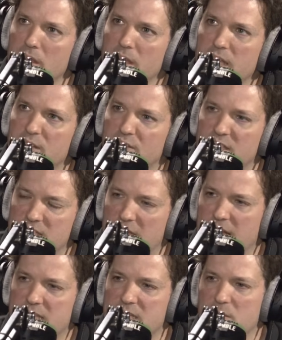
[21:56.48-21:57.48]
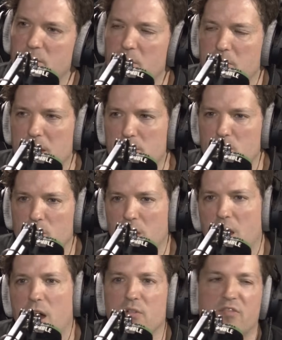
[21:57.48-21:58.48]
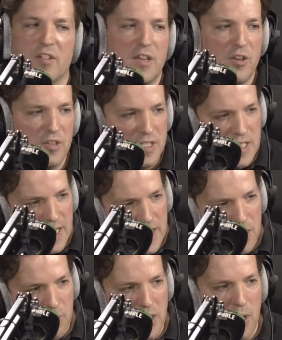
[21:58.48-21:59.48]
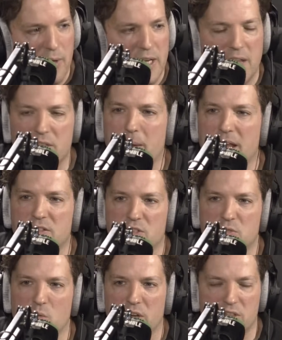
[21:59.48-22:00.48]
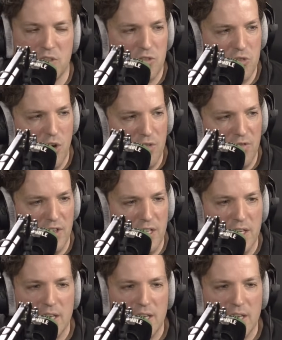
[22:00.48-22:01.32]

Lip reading: if he sacks him, people will go, oh, for goodness sake, here we go again. The man's just won us a trophy